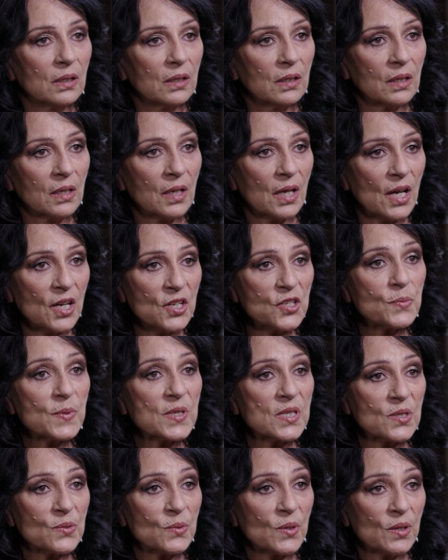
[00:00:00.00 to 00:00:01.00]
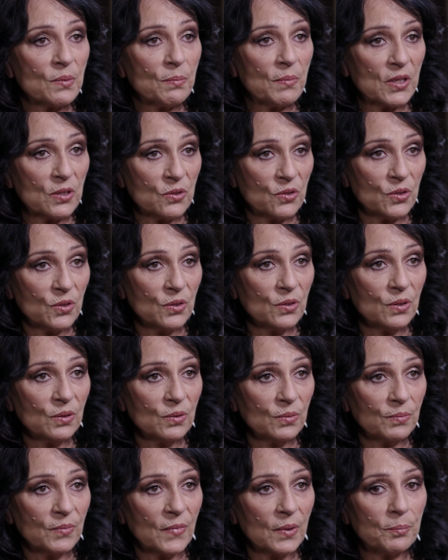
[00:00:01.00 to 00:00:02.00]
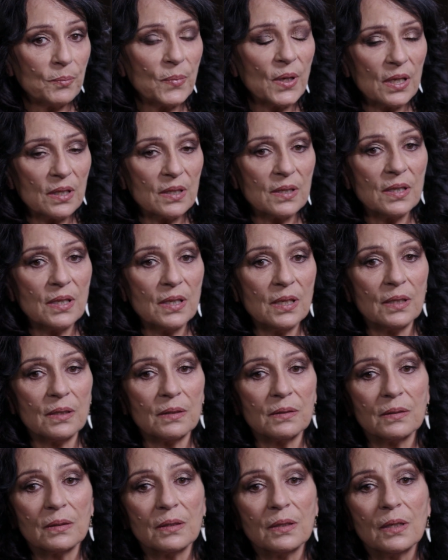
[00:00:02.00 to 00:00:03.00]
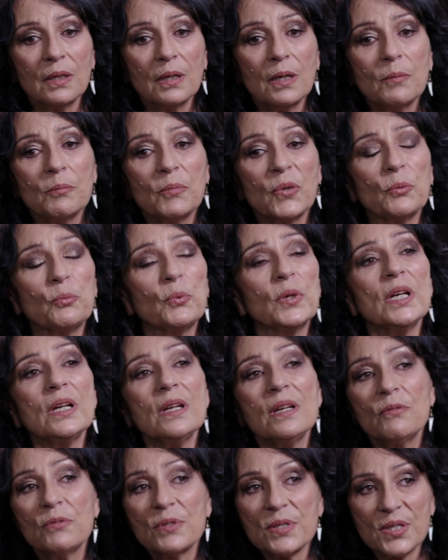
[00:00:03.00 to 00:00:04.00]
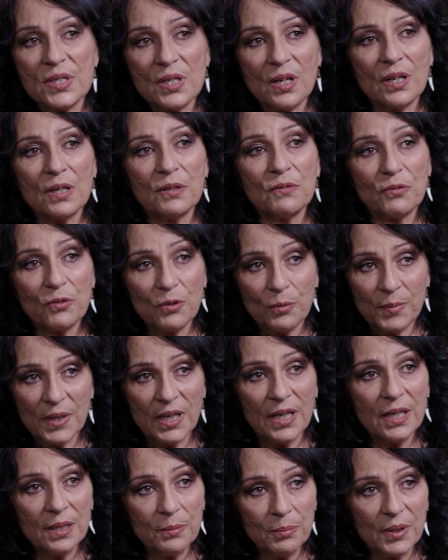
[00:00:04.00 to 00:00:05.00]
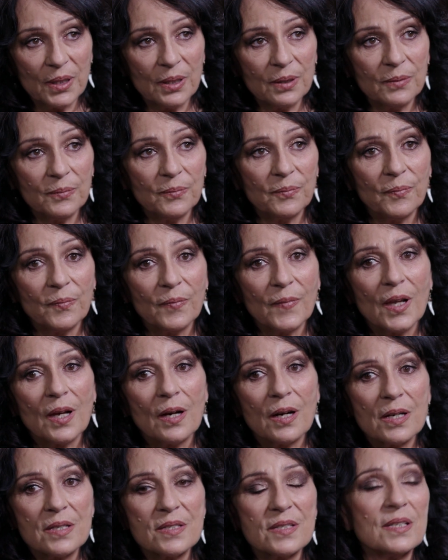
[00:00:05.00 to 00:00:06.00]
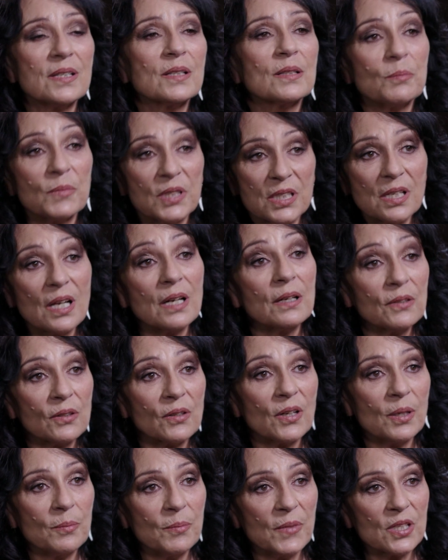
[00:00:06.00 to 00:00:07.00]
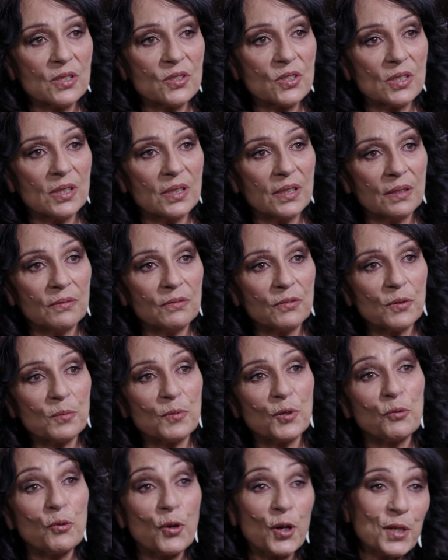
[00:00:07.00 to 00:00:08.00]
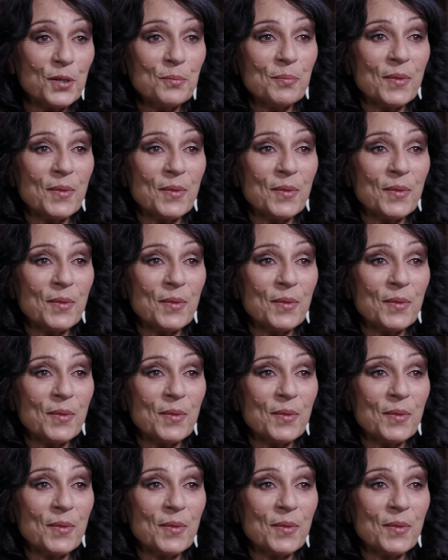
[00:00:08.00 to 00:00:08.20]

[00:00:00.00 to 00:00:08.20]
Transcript: engagements with Matu back then. But when he resigned from Labour, I sent him a telegram, actually, from the Rocky